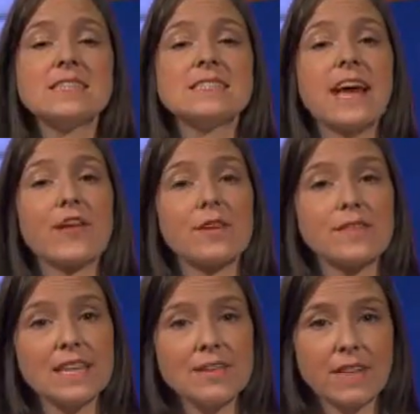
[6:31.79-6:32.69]
Standard of
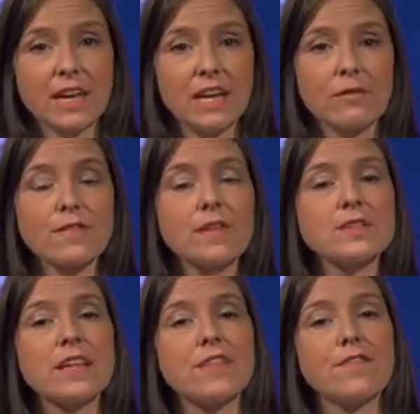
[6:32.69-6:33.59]
living refers
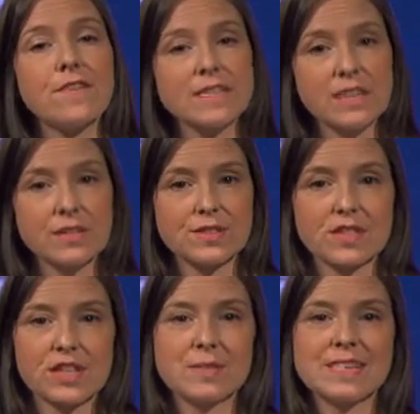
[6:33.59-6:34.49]
to the physical
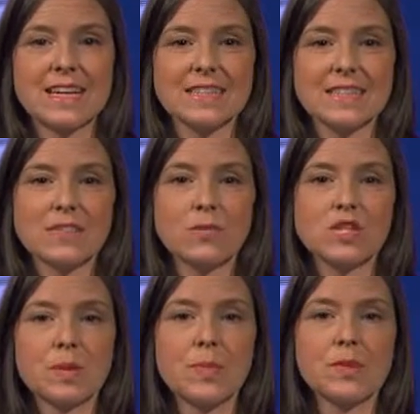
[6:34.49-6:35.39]
circumstances in
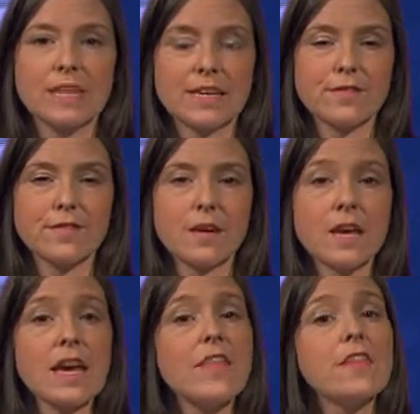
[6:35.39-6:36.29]
which people live,
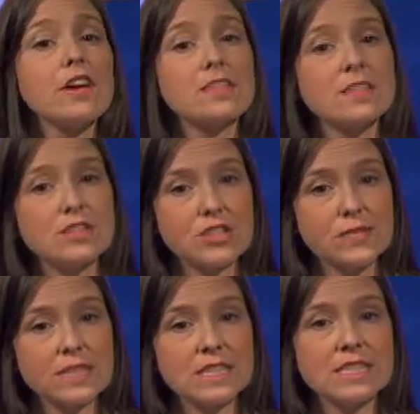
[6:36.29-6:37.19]
the goods and
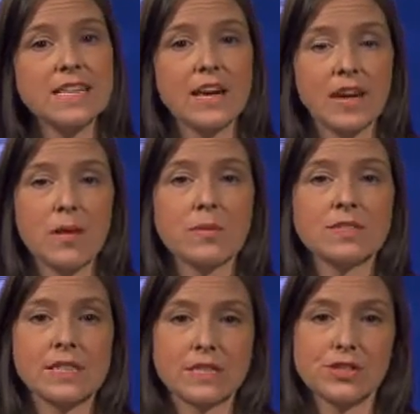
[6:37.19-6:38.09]
services they are able
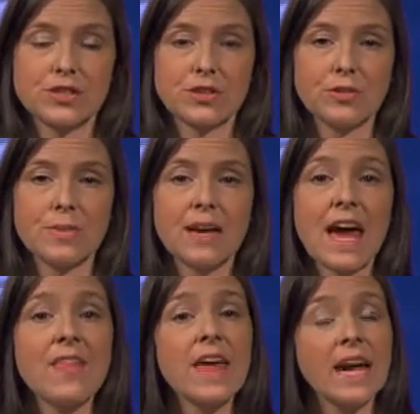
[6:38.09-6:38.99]
to consume,
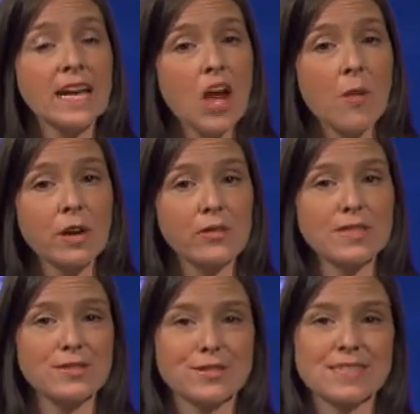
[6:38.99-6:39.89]
and the economic
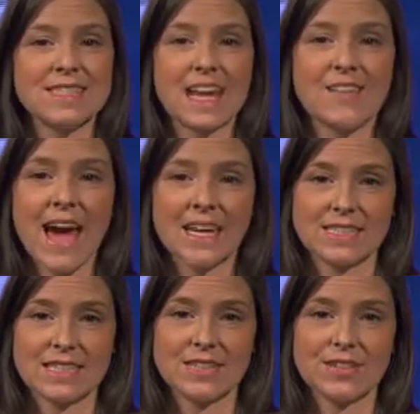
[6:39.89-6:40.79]
resources they have
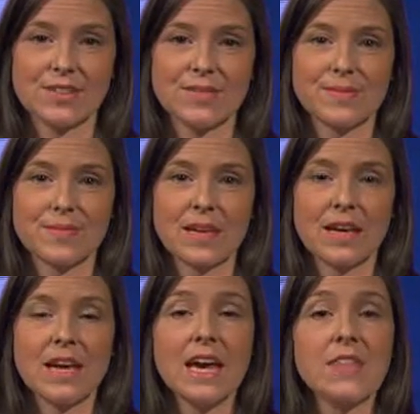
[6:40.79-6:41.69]
access to.
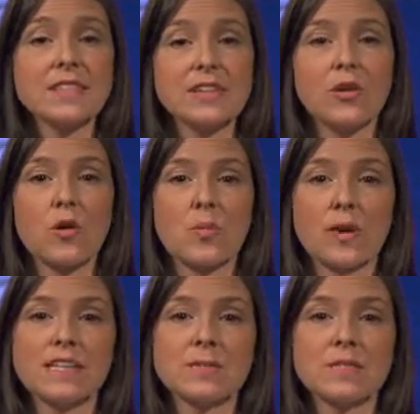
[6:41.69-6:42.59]
This
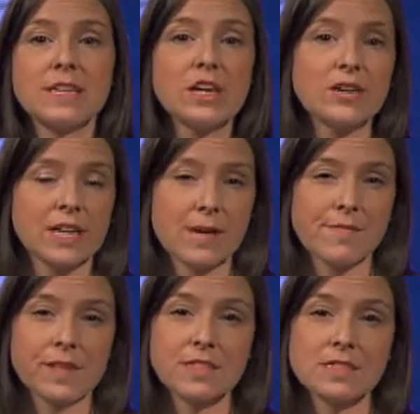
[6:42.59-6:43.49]
incorporates material
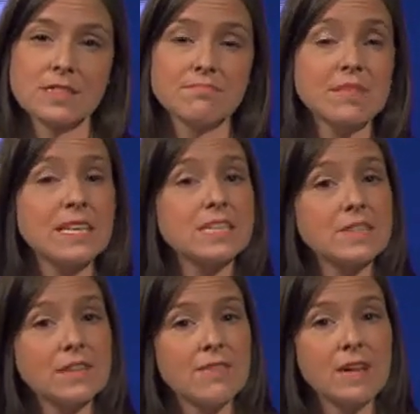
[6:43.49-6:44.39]
comforts, ease
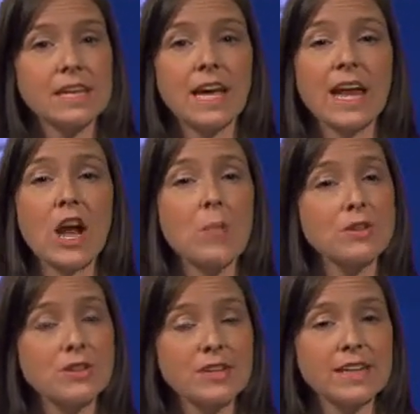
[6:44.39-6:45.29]
of living, and
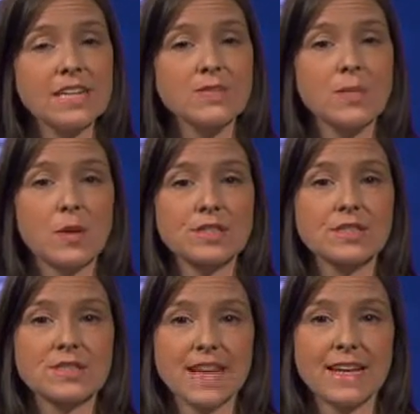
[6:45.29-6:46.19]
opportunities for
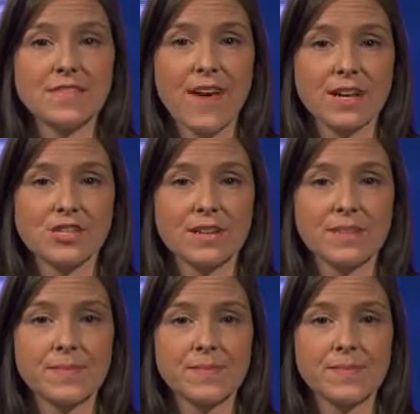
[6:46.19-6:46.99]
personal satisfaction.